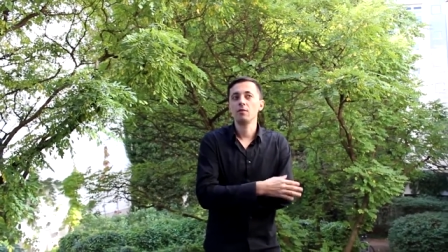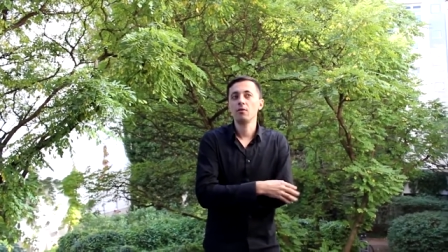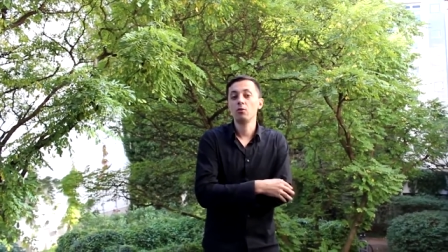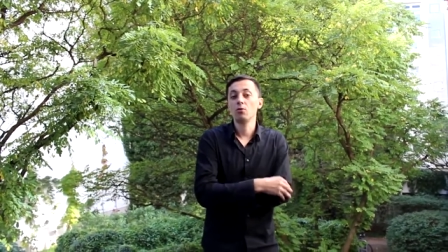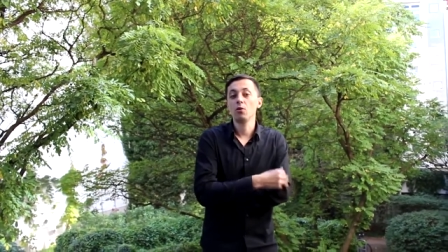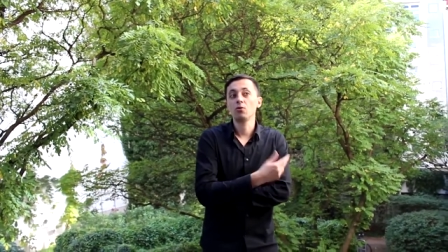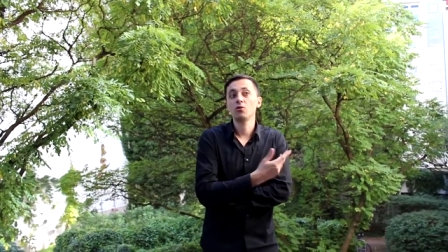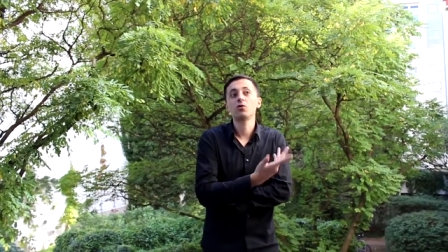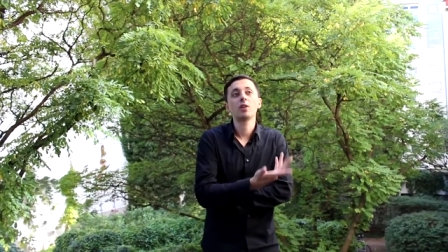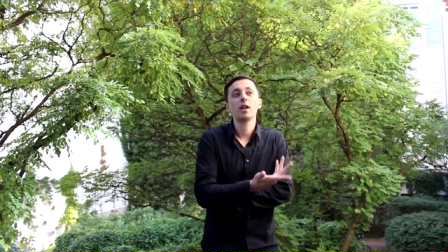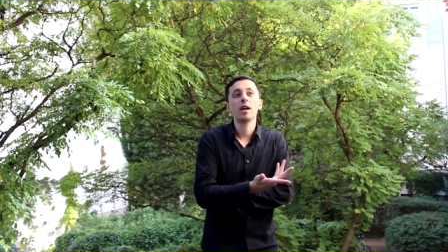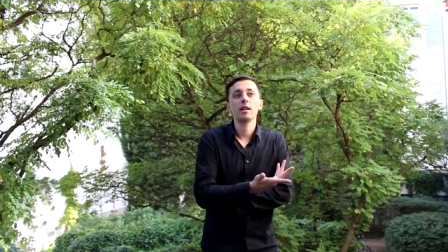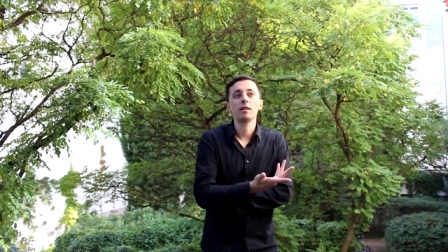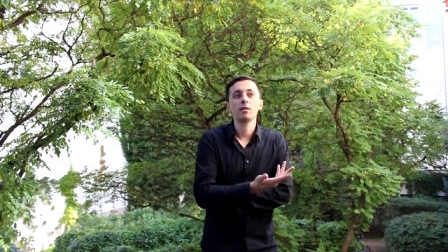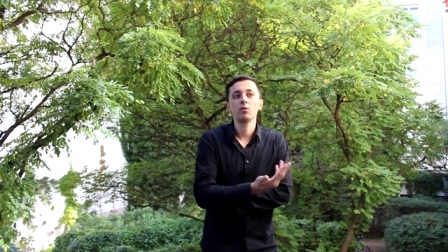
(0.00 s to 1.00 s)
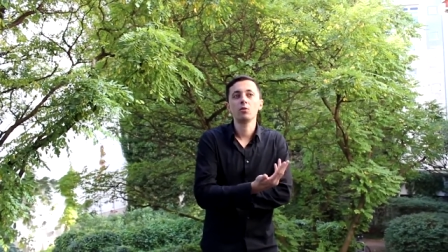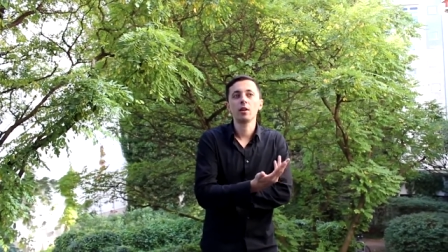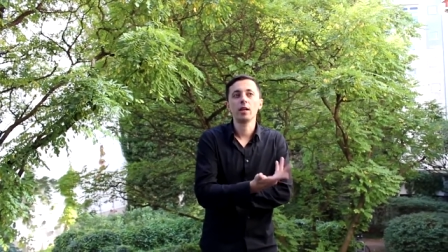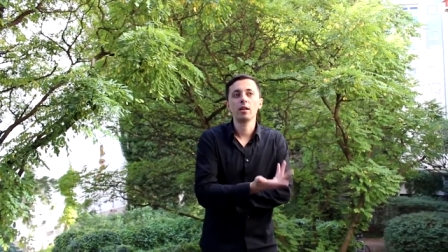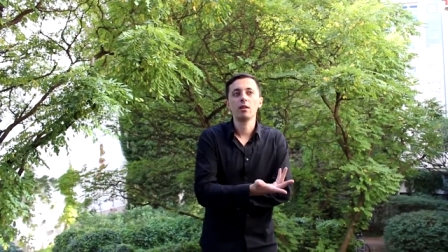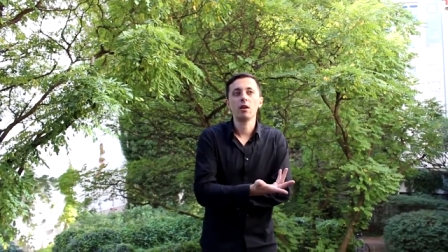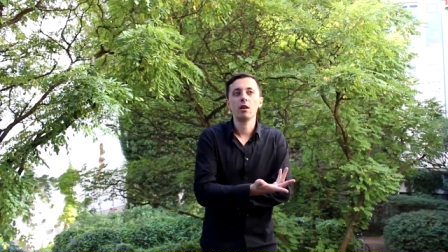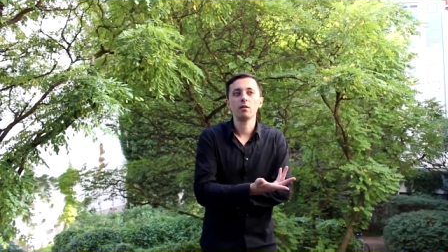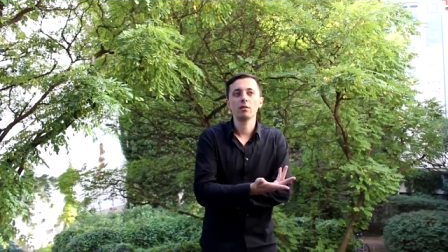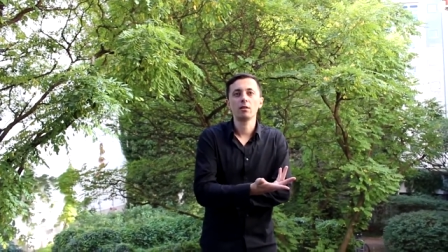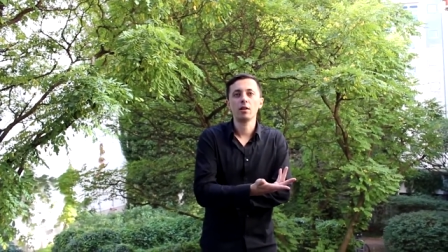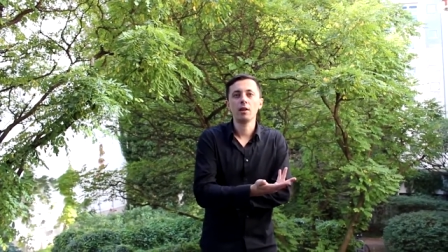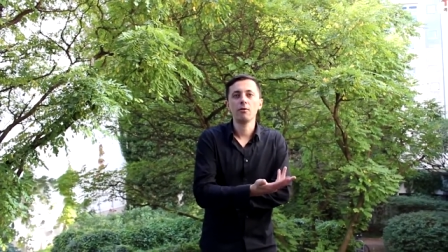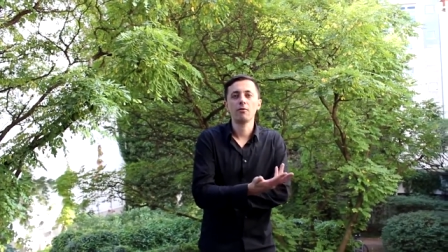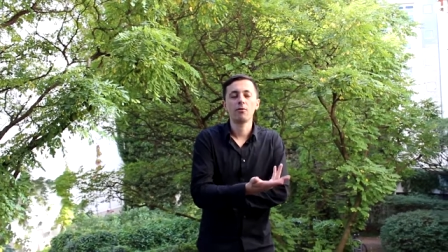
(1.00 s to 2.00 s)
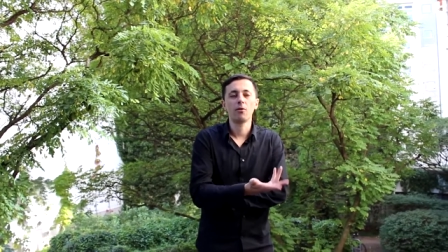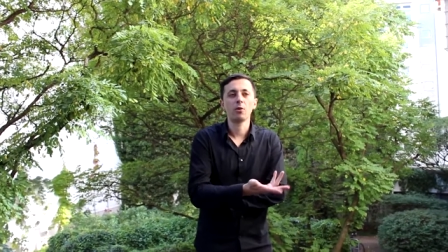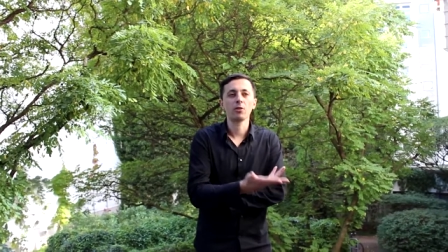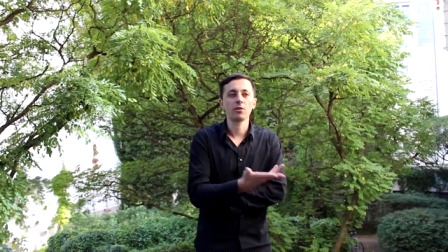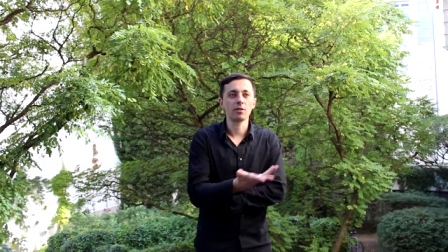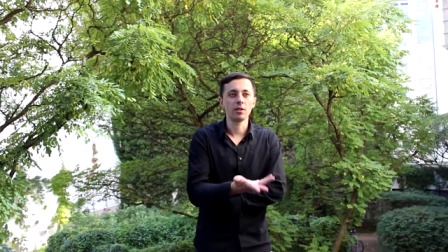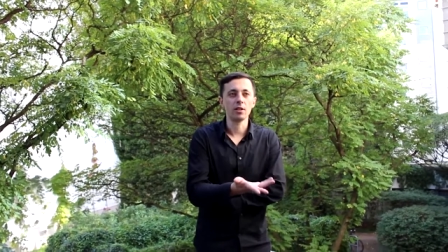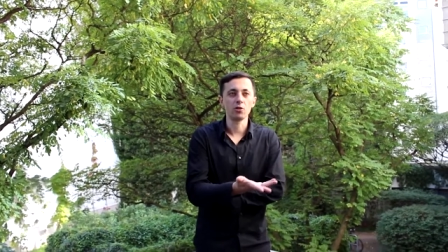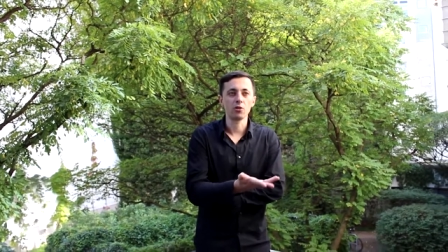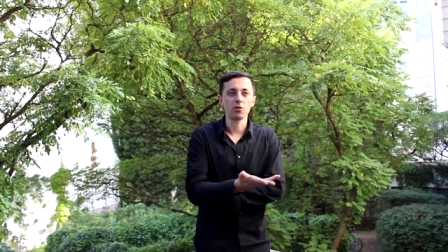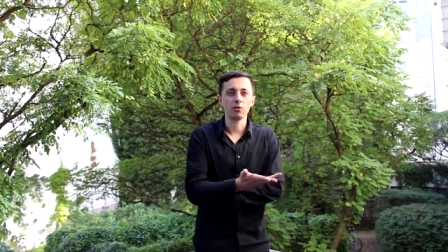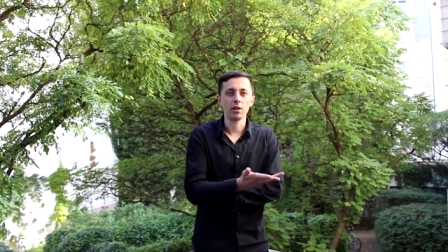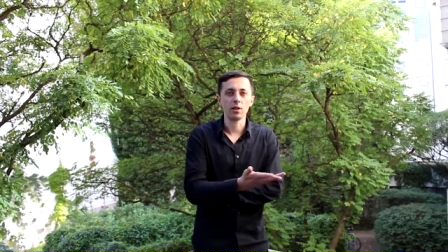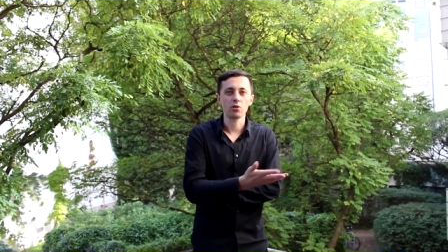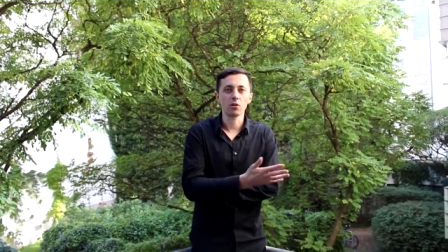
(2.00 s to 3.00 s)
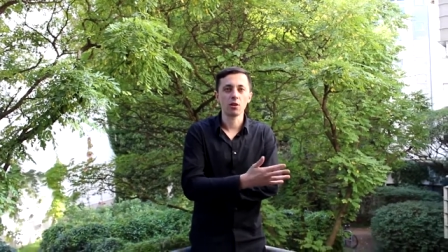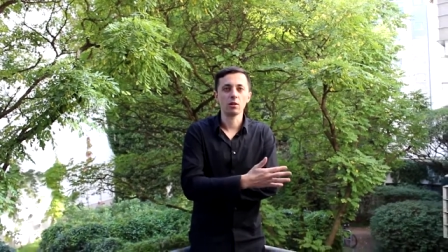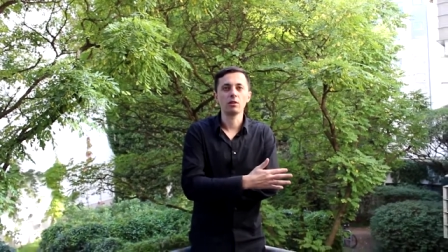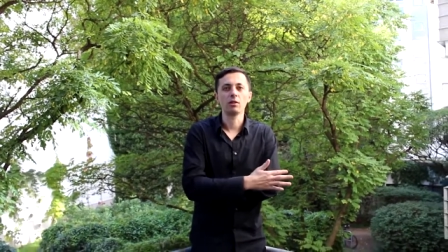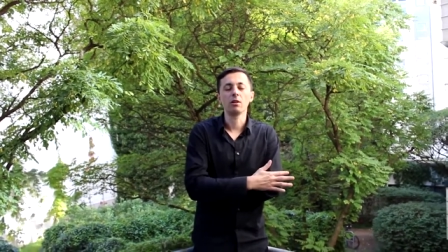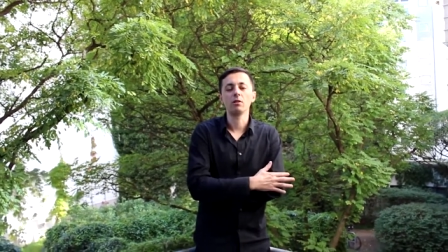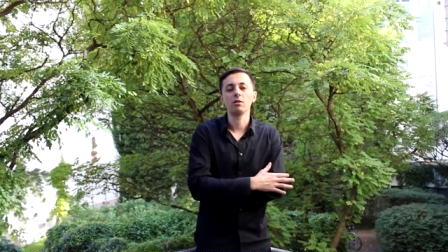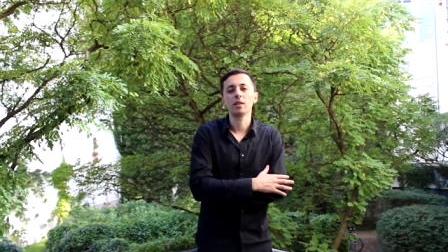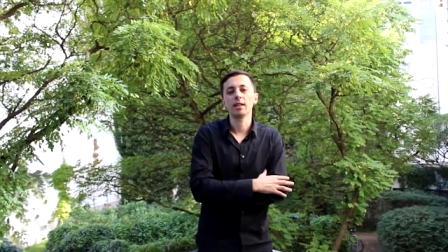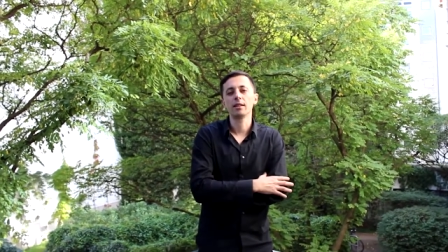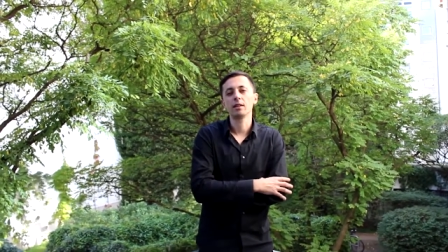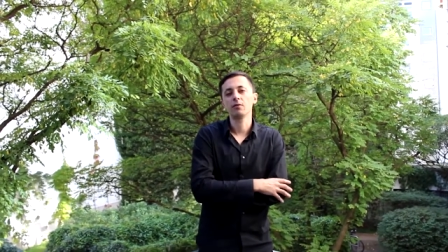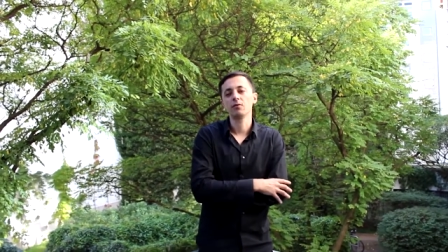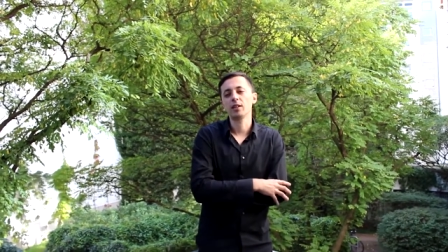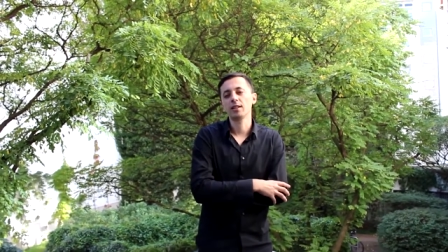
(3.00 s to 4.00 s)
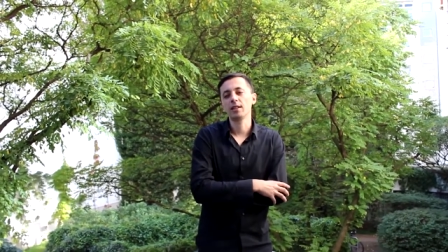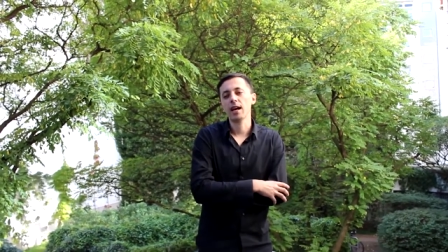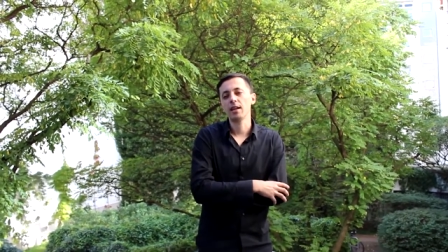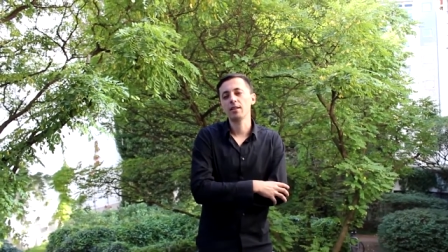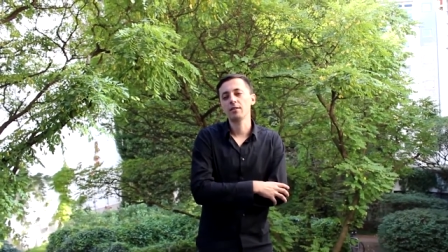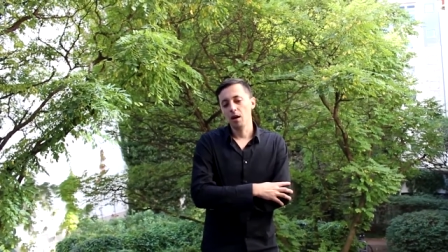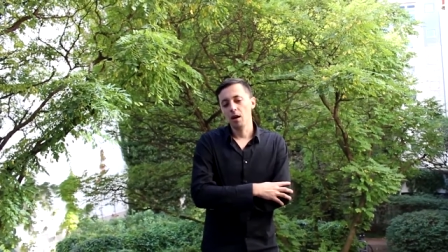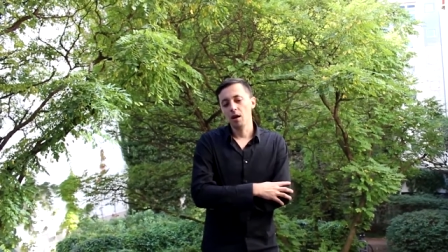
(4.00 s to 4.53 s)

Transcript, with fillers: if you don't say it, you cannot enforce the legislation on, on that advertising.